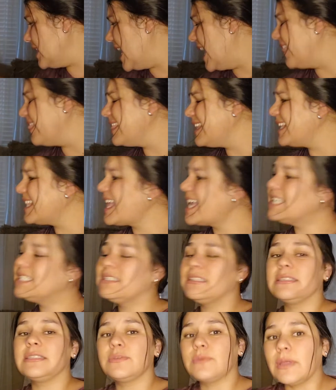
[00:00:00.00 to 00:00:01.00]
And then as
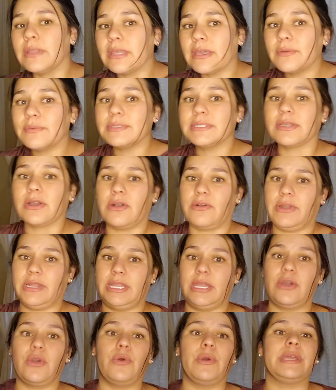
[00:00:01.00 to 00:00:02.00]
the swelling was
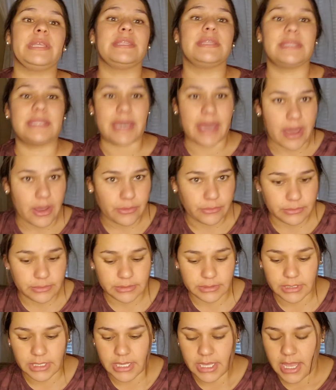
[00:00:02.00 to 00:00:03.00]
already going down,
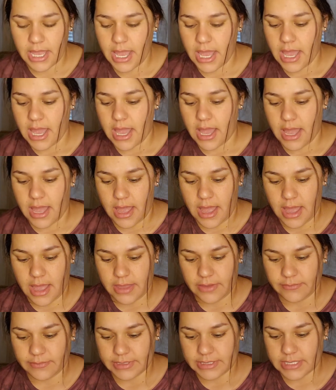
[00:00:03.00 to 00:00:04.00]

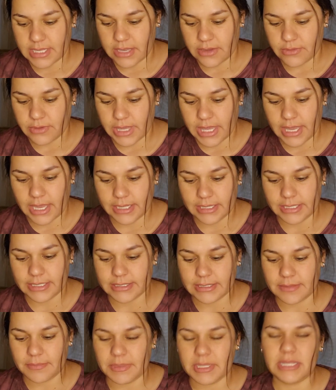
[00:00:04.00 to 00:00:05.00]
I was like, okay, I need
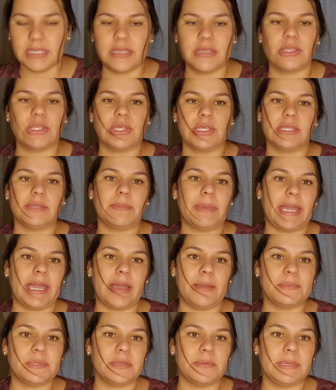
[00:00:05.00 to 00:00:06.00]
something that's just my
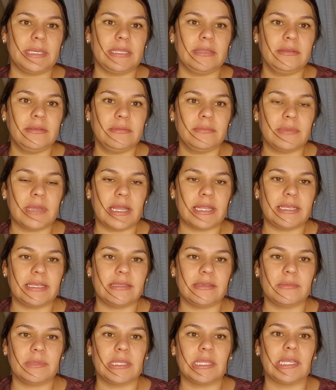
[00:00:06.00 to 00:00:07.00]
abdomen. I need
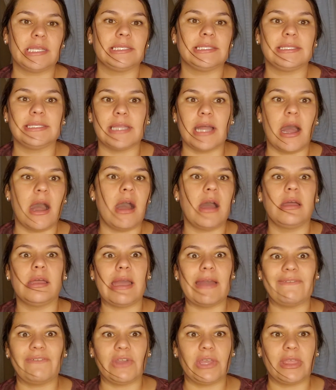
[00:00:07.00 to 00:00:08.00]
something that's not
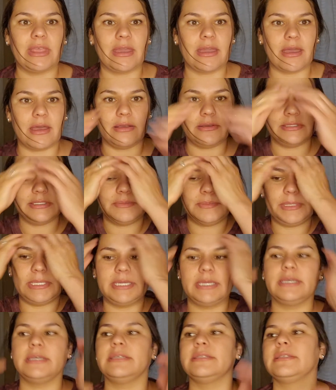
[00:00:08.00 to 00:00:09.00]
everything else,
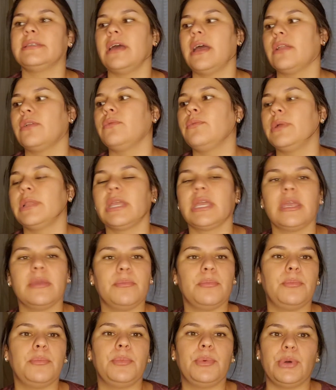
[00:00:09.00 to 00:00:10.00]
because I don't want to keep
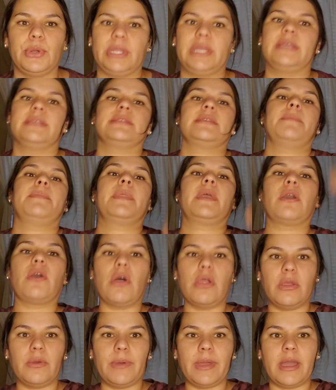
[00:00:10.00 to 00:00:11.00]
putting something
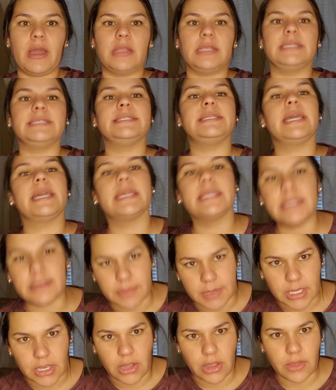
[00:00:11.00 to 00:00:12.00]
all the way on and taking
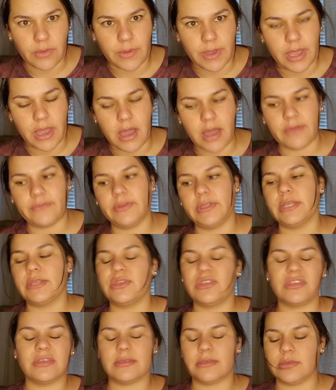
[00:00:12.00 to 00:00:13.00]
something all the way off, and
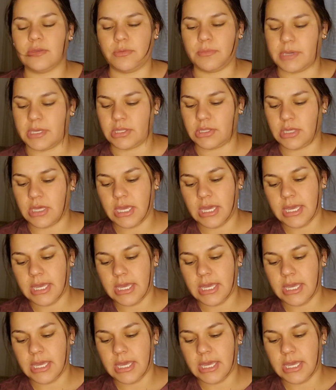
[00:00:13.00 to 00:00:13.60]
it's just too much.